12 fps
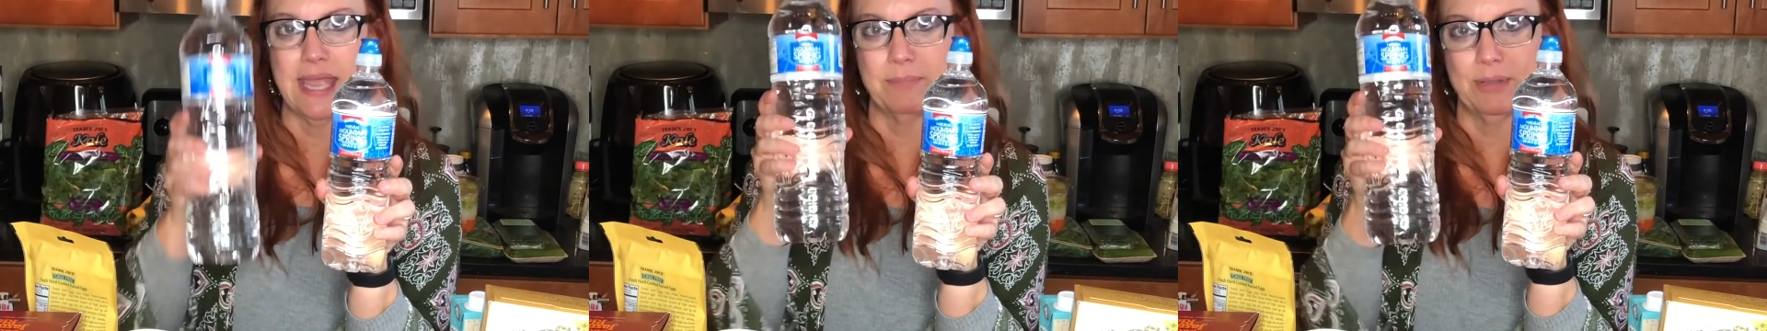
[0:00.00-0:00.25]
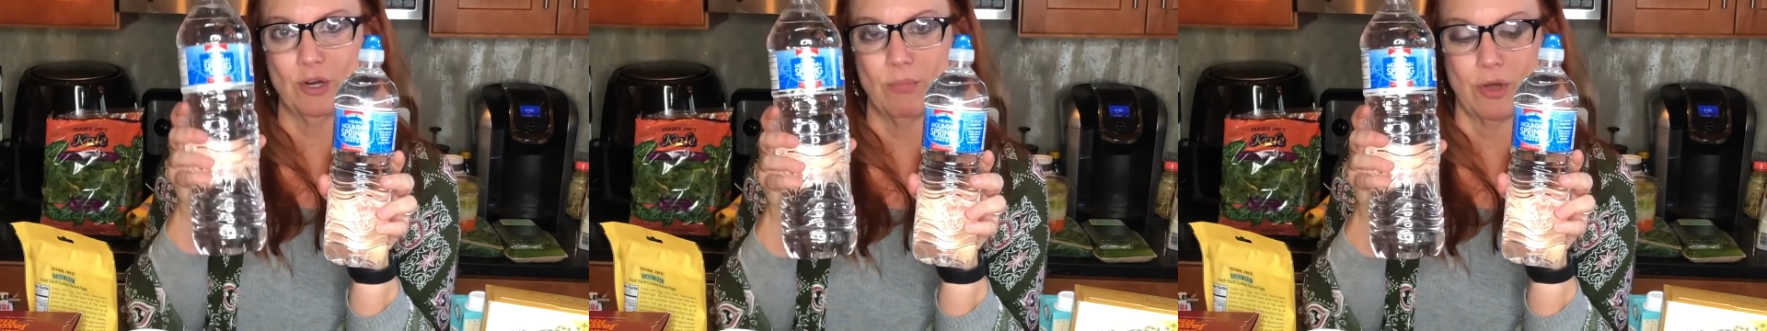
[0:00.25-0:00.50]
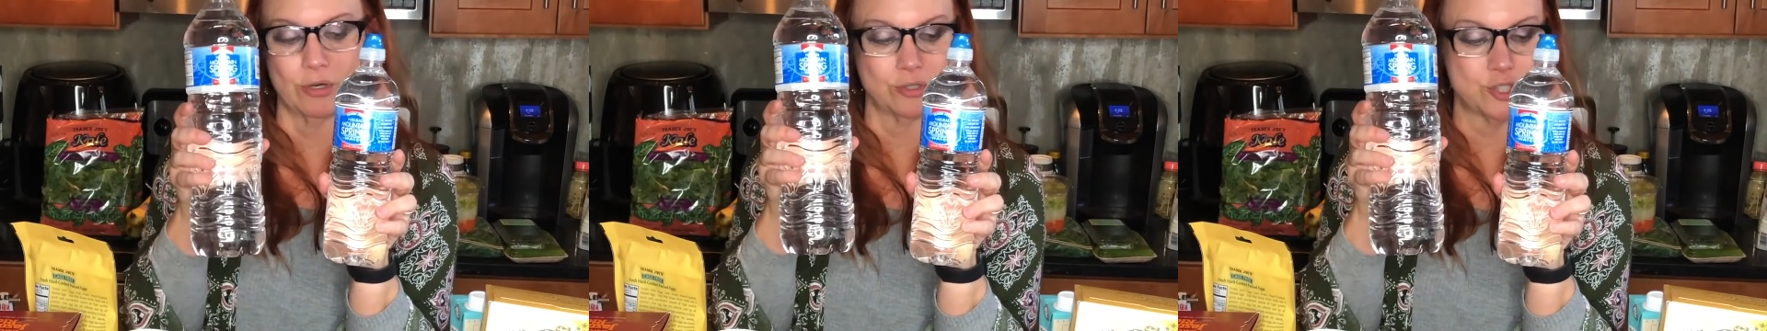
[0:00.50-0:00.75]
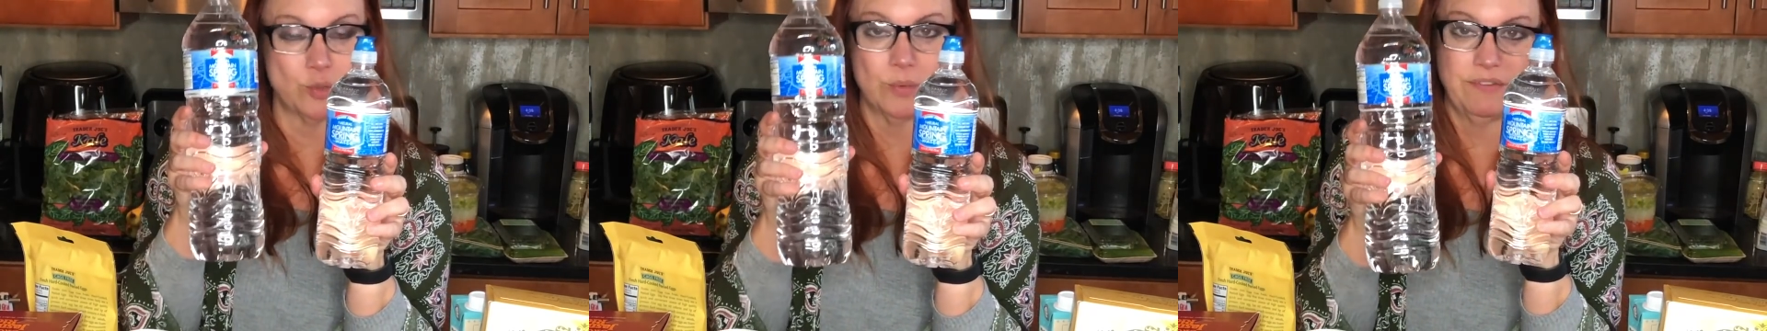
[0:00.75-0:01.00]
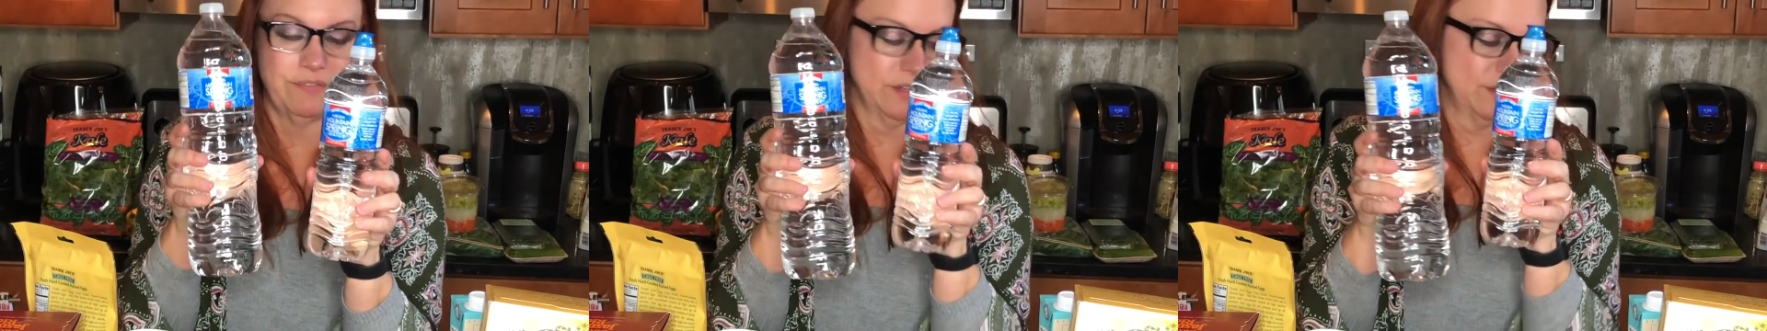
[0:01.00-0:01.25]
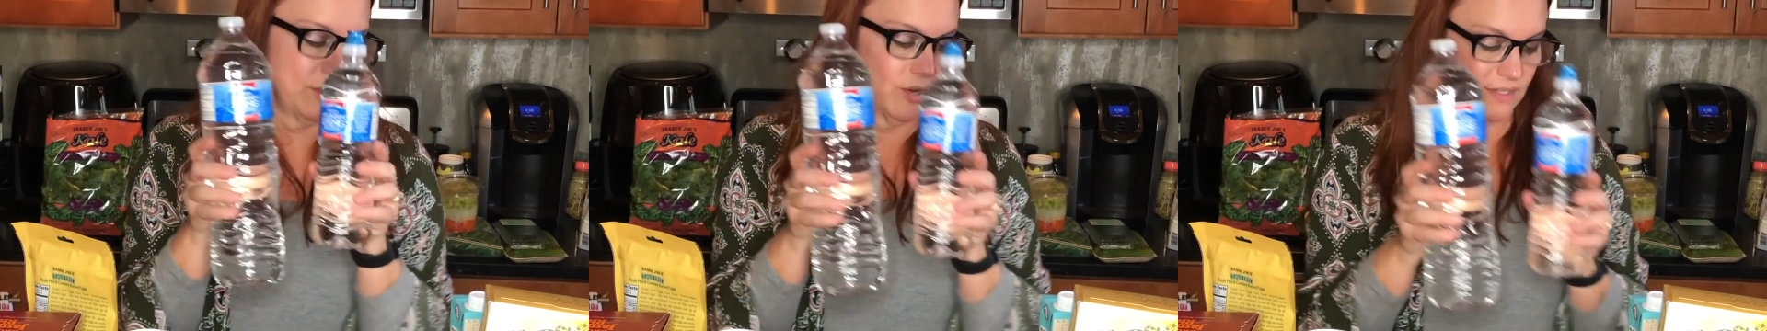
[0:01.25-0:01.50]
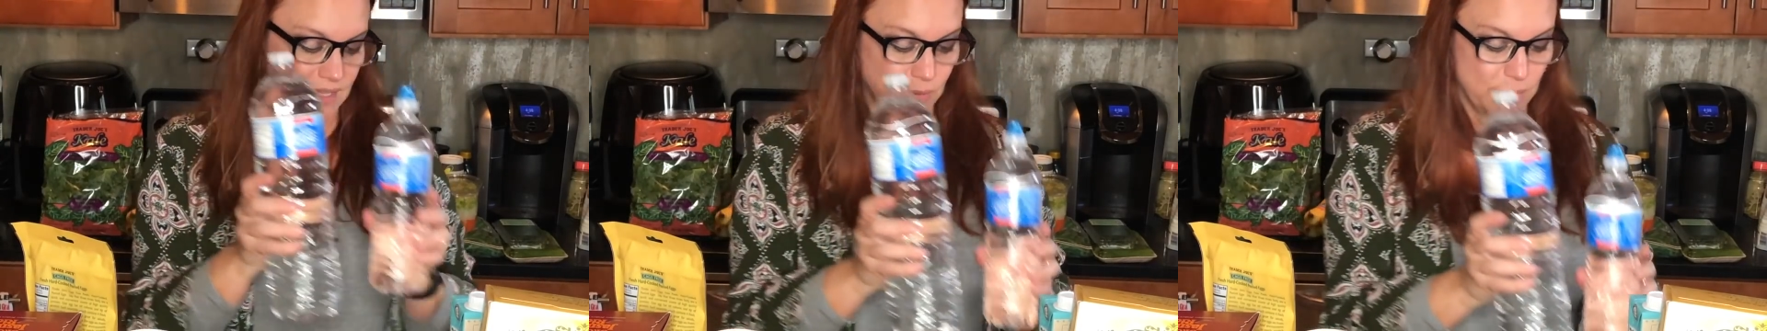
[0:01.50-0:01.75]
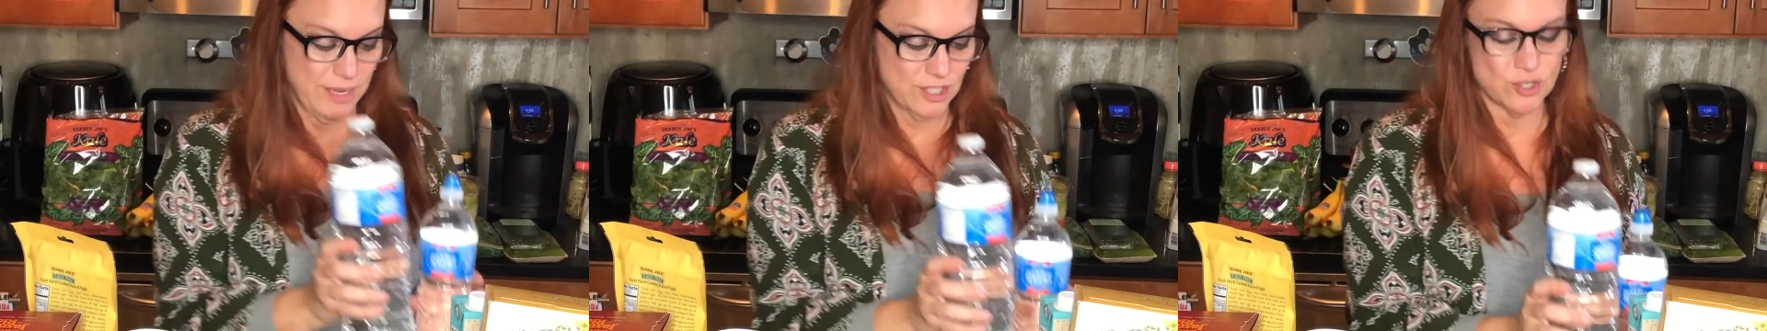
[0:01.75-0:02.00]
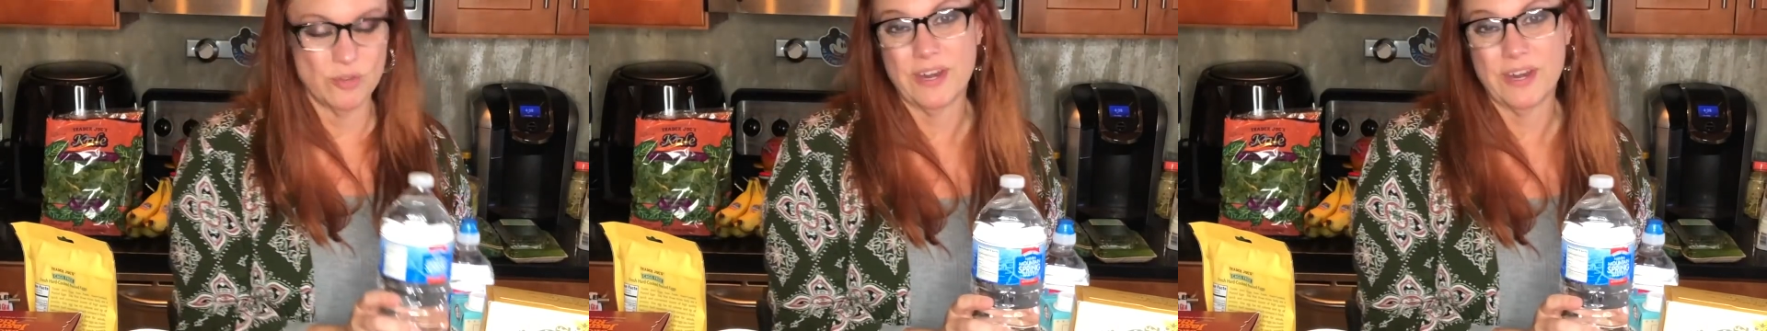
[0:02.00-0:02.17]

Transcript: a bigger bottle to refill it because I want to make sure